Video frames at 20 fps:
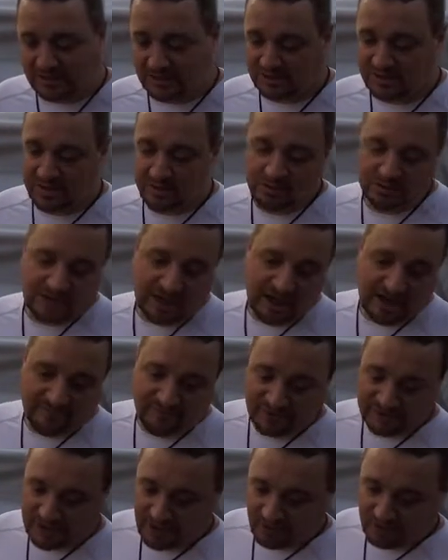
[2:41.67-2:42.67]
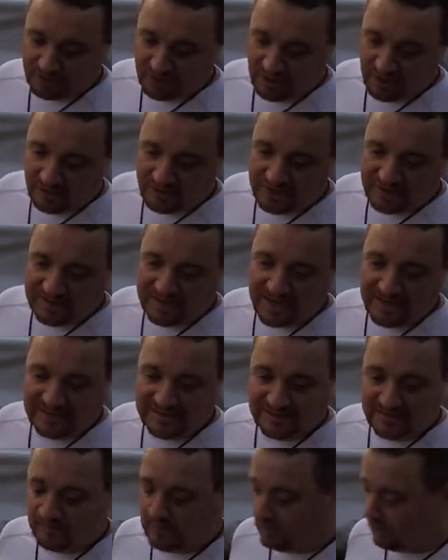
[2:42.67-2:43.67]
There's other divers out there. These guys
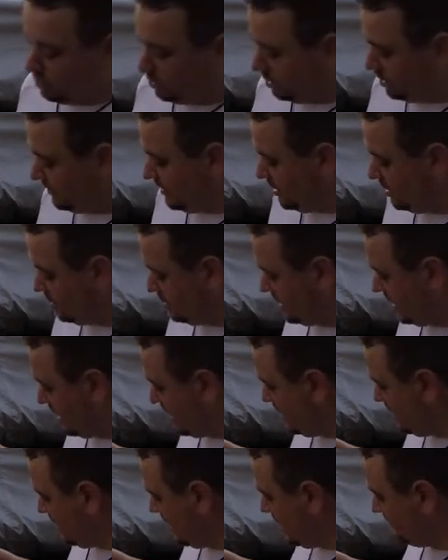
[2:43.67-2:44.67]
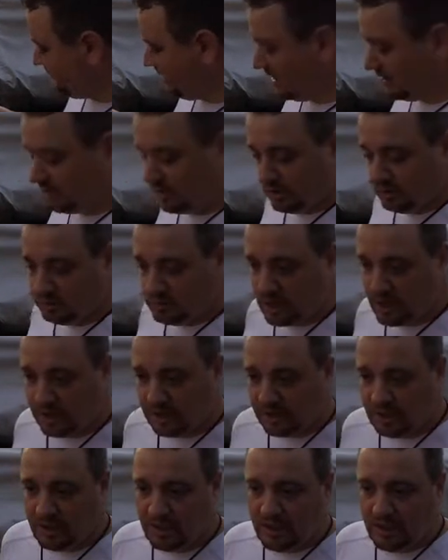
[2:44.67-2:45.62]
seem to lure them in okay. I've had good luck.